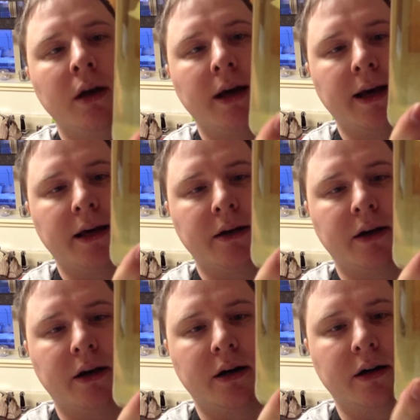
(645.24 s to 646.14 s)
and
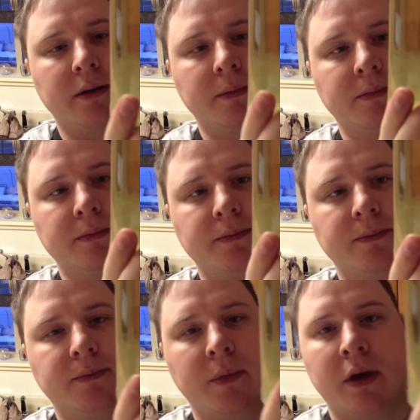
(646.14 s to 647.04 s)

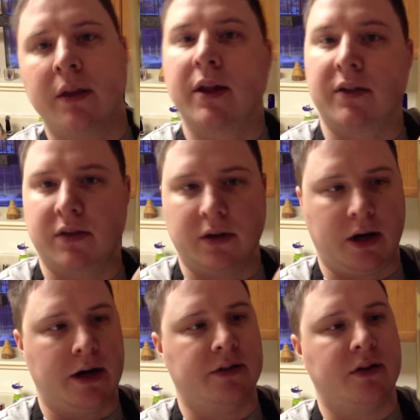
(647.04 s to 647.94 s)
that's the
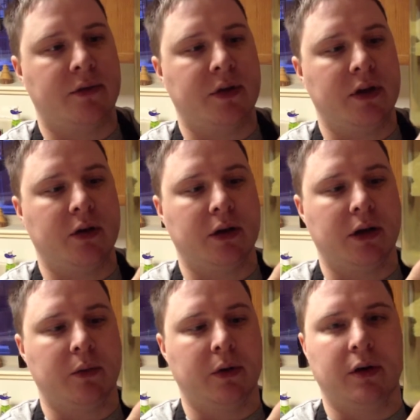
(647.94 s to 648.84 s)
kind of stuff that you can
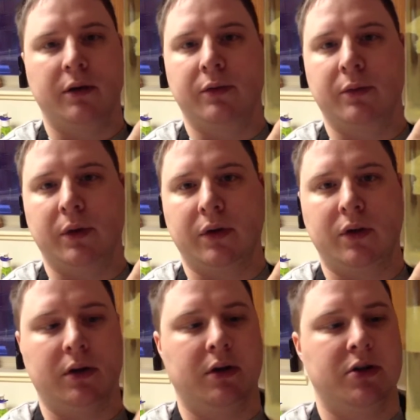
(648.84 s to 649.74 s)
get rid of with
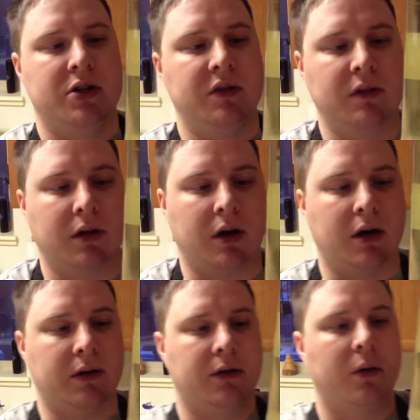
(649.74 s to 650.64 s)
the
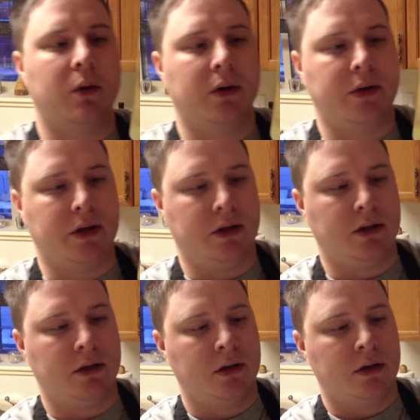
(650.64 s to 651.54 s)
cheesecloth or the
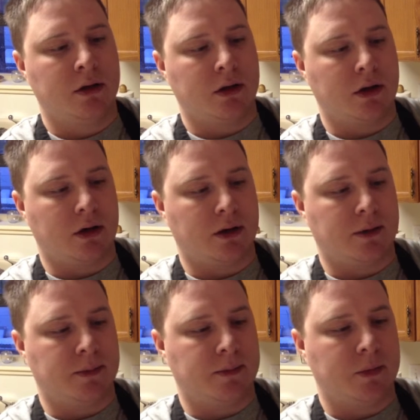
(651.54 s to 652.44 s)

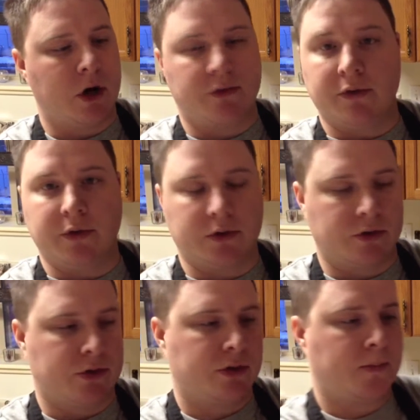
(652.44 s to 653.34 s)
coffee
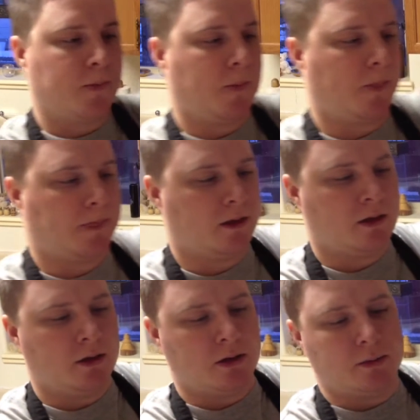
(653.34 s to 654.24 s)
filters.
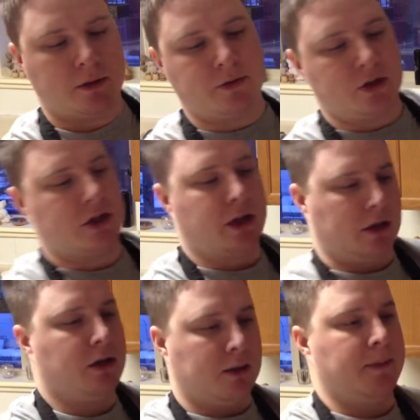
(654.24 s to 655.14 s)
If you shake
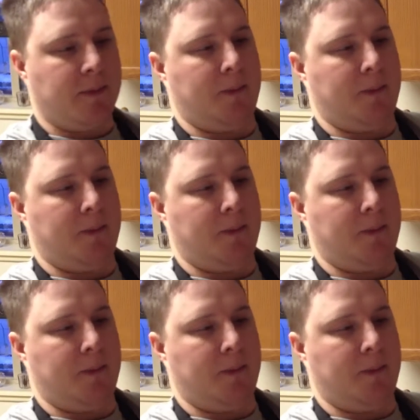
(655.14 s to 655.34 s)
it up,